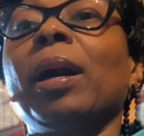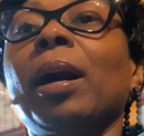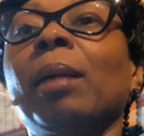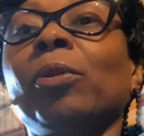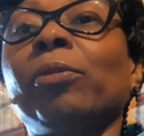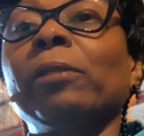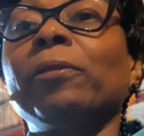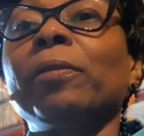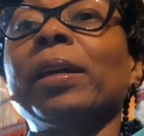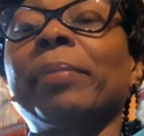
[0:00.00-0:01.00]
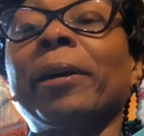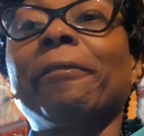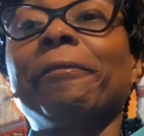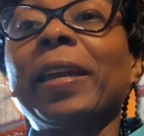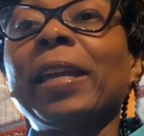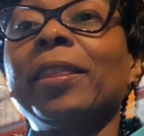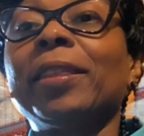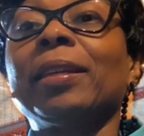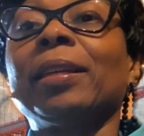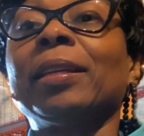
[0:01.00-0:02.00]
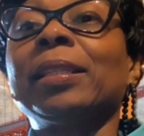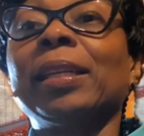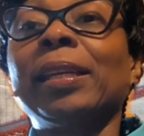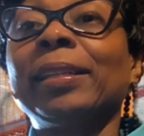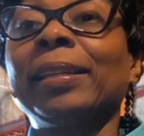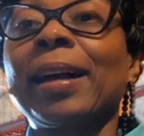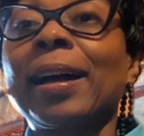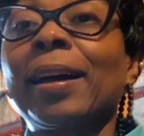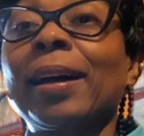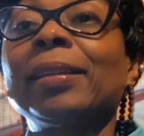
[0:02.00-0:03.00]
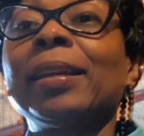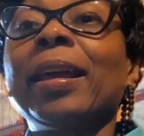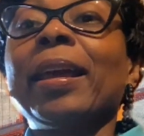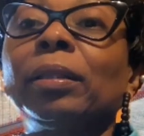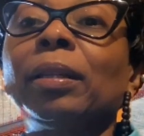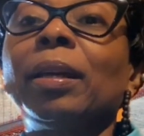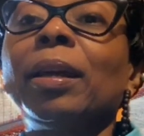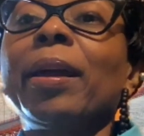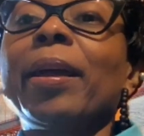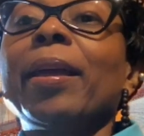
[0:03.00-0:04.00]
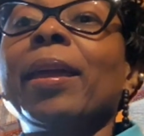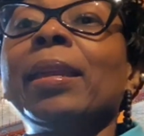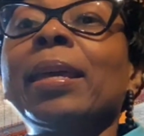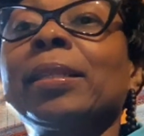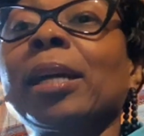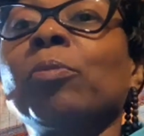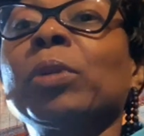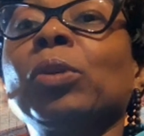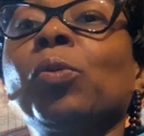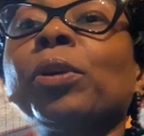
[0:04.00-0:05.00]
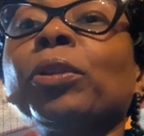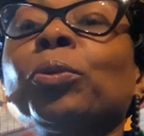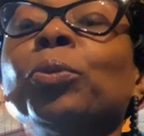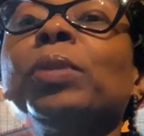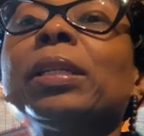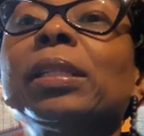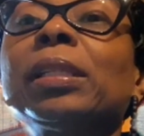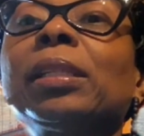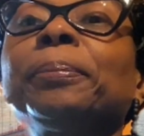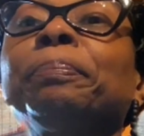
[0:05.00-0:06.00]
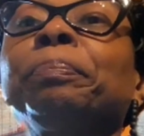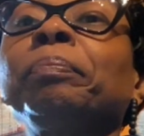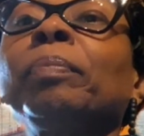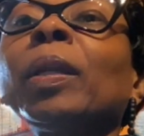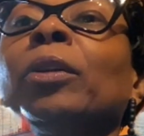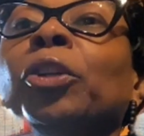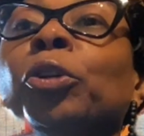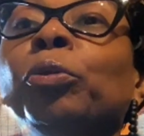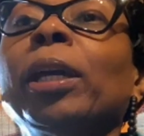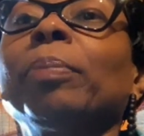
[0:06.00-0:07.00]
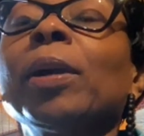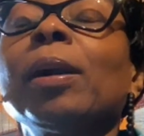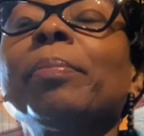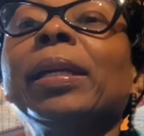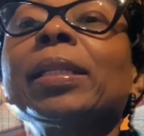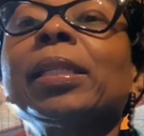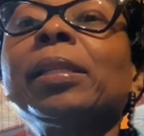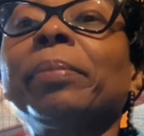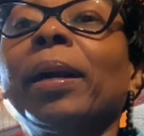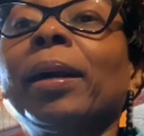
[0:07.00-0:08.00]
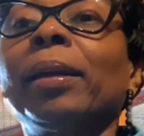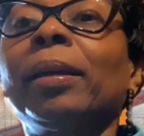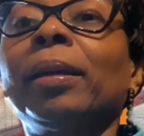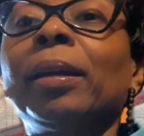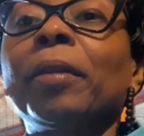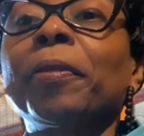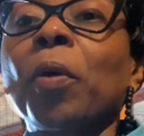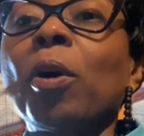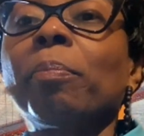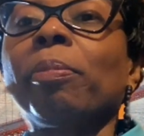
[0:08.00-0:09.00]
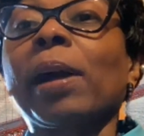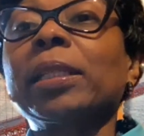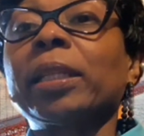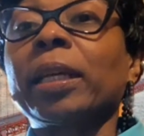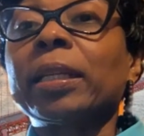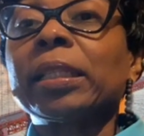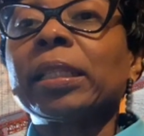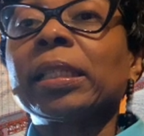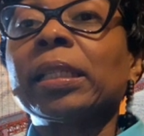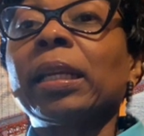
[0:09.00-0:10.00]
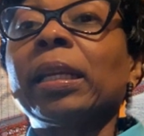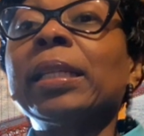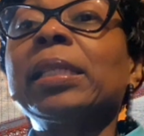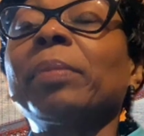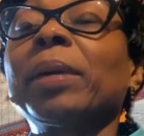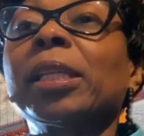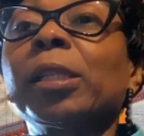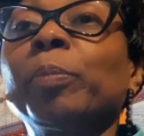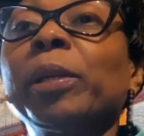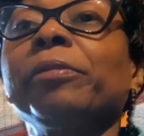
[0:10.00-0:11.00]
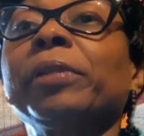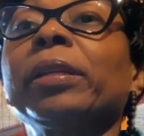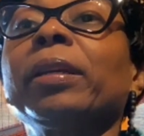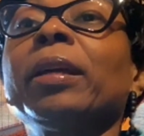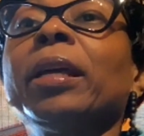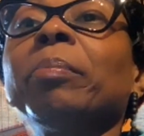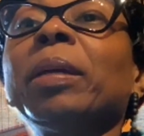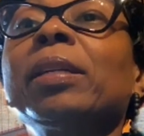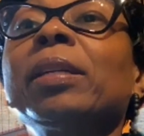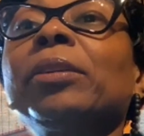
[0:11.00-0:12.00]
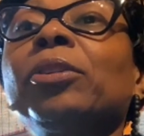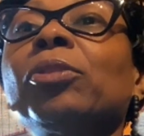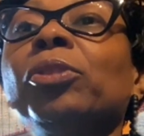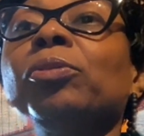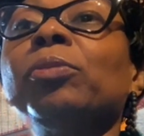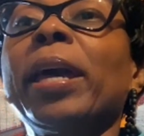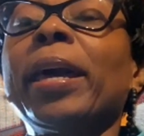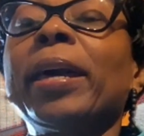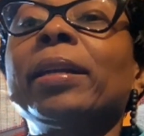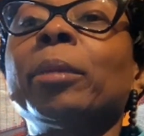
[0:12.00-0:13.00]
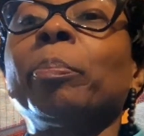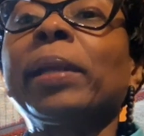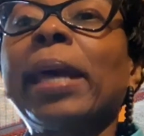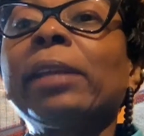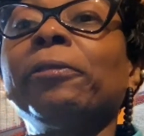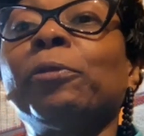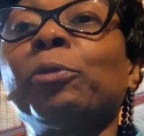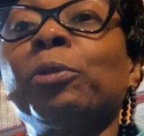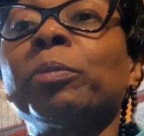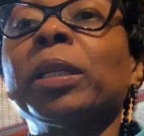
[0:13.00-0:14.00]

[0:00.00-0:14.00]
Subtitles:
I'm grateful that my faith is in God. And as I was going through this, you kept coming into my thought process, into my spirit, because I know you had a platform